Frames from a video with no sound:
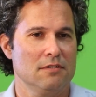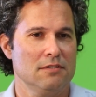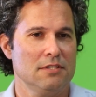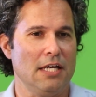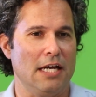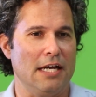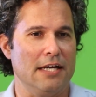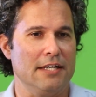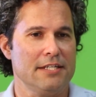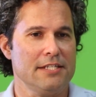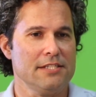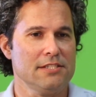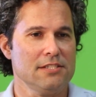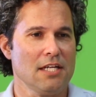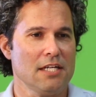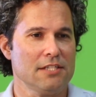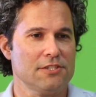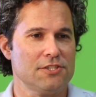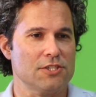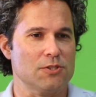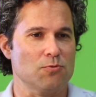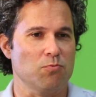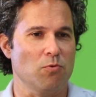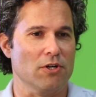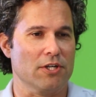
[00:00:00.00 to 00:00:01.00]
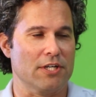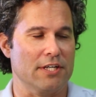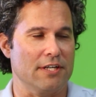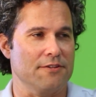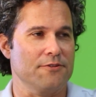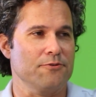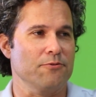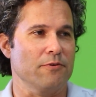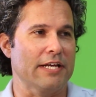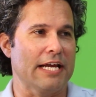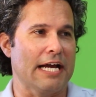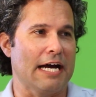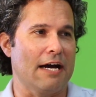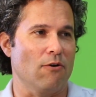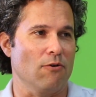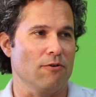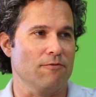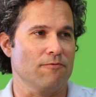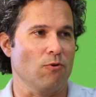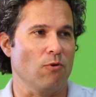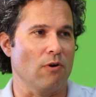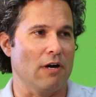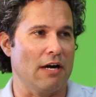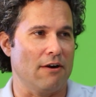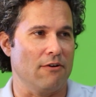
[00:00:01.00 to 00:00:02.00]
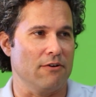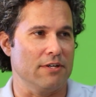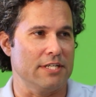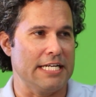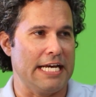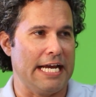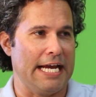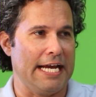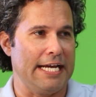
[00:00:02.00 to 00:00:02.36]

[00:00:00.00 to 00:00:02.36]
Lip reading: Yeah, he's not just working a 3-hour, 4-hour day.